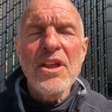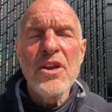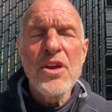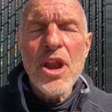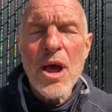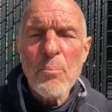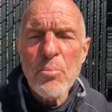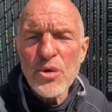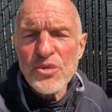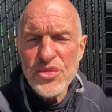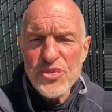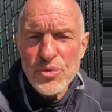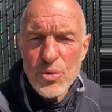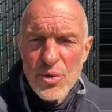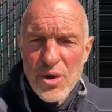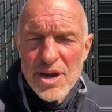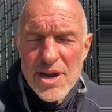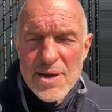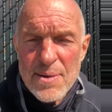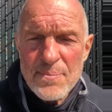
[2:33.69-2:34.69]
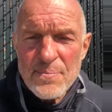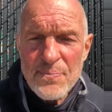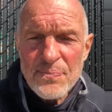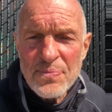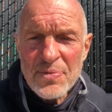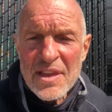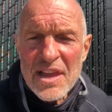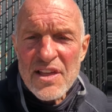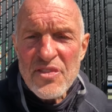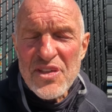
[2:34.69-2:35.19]
Number three,
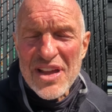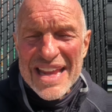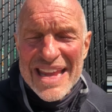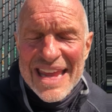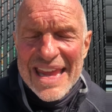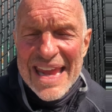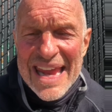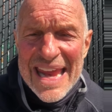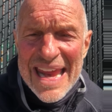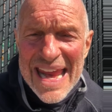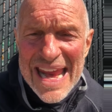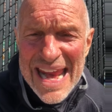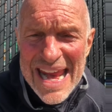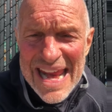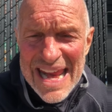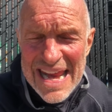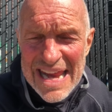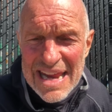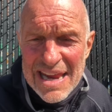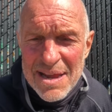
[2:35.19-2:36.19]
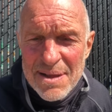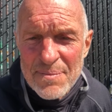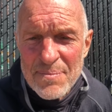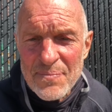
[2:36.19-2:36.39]
the key